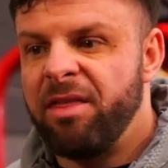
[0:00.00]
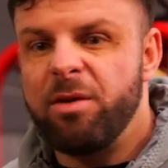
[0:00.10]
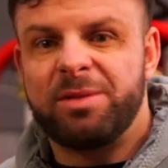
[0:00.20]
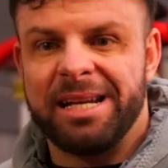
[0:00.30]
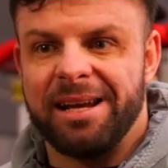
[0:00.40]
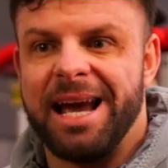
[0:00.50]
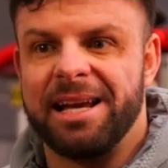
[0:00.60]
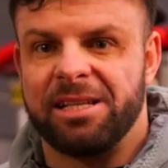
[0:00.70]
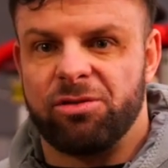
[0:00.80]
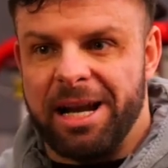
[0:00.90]
Through
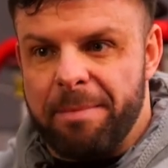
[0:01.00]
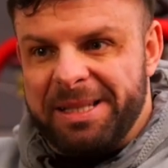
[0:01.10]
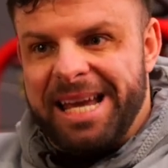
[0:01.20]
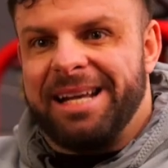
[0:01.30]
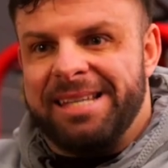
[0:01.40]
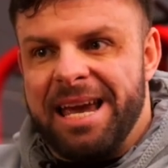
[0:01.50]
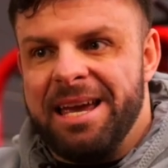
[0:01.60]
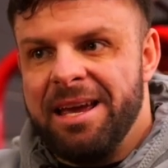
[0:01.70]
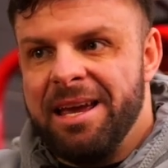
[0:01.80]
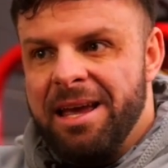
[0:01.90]
tendonitis and trying to protect it,
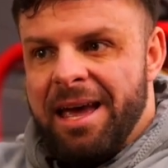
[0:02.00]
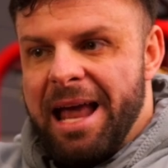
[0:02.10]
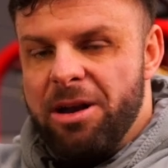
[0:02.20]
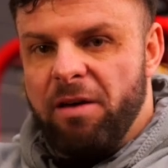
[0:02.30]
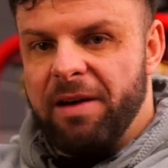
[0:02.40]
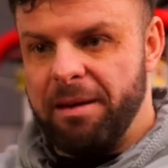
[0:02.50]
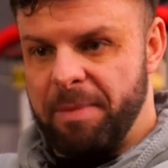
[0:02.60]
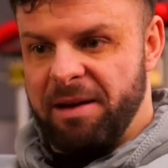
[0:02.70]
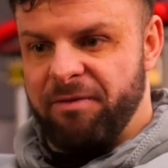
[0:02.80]
and not really been